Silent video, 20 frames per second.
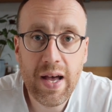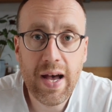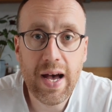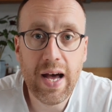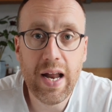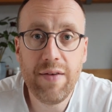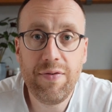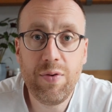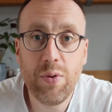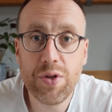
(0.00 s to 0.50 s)

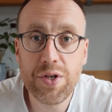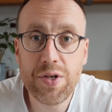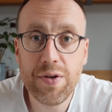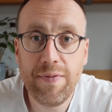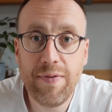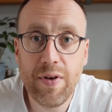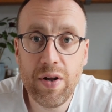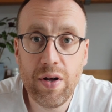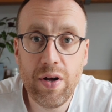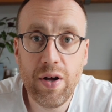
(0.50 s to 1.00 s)
And if you want to
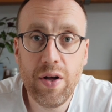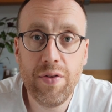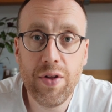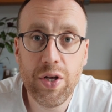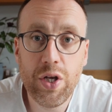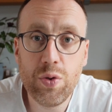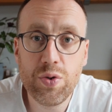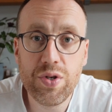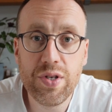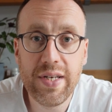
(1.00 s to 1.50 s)
follow the
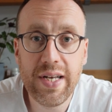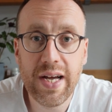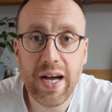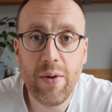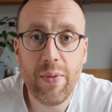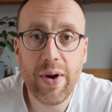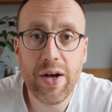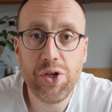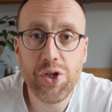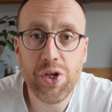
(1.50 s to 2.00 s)
Huson
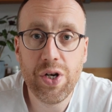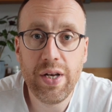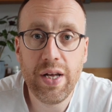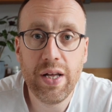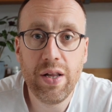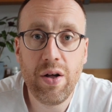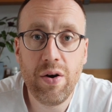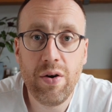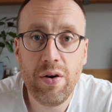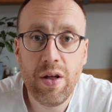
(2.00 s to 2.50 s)
DIY journey
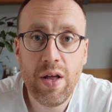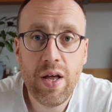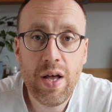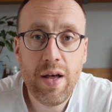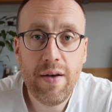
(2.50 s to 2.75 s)
along